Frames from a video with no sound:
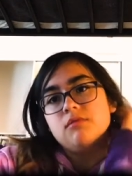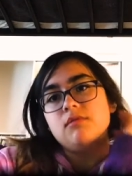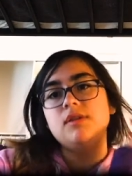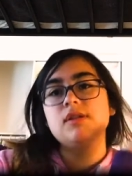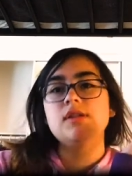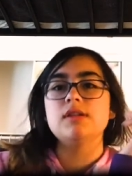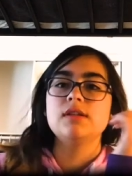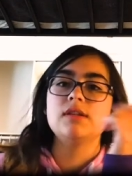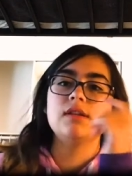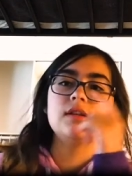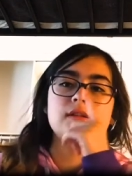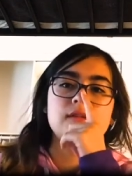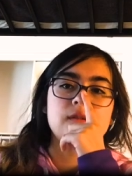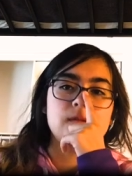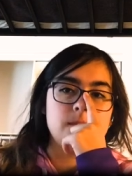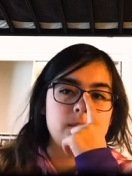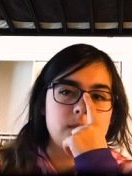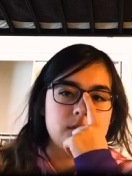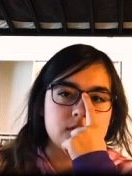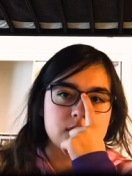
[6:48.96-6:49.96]
what's
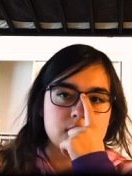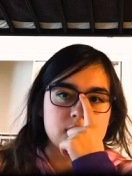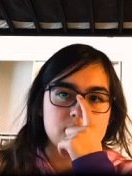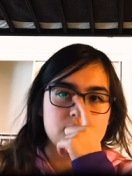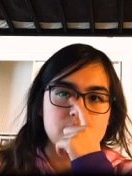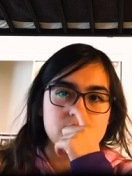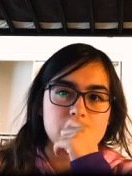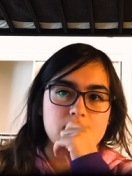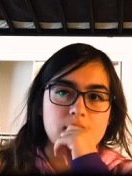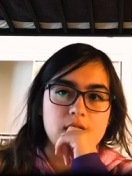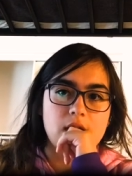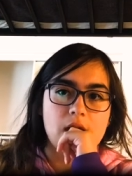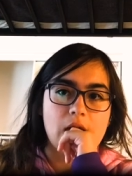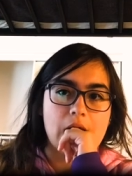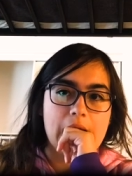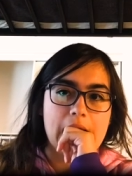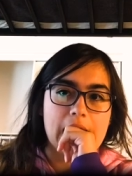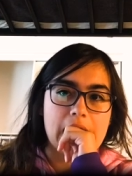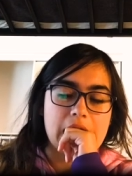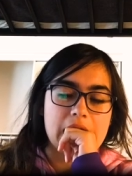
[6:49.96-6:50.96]
another musical I
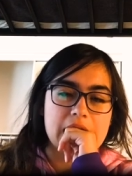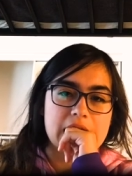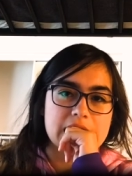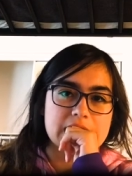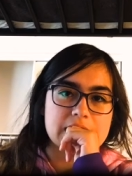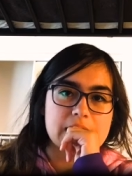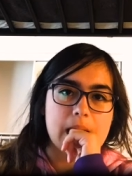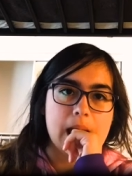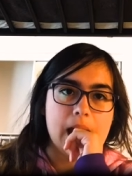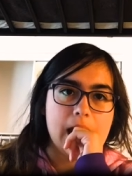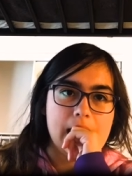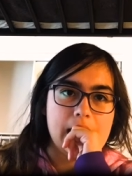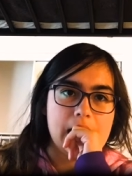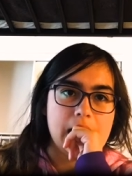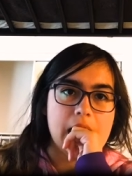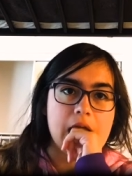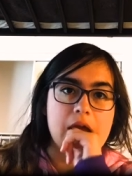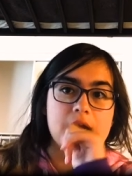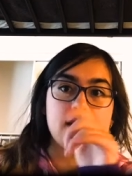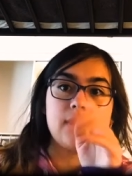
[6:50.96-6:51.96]
like?
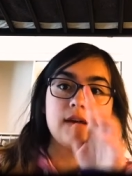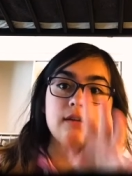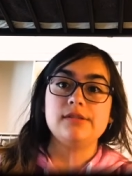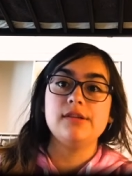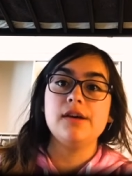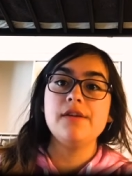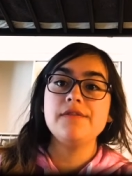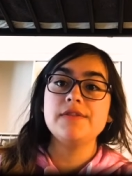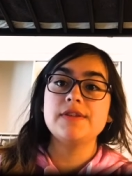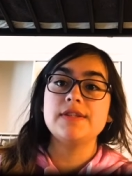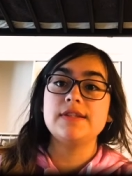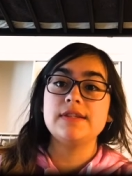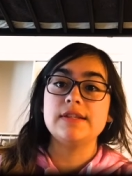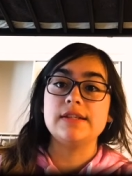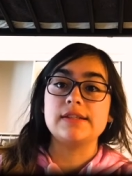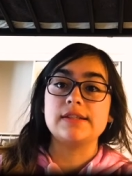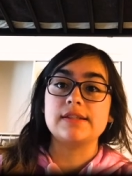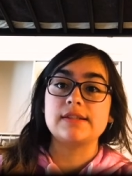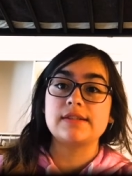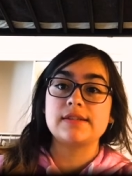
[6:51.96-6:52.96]
Uh, I love
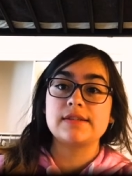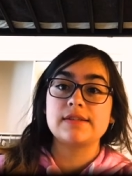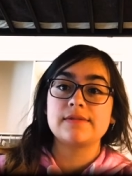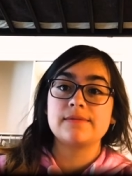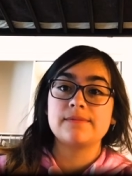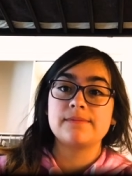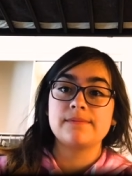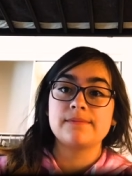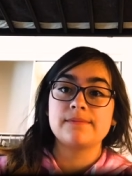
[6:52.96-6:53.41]
six.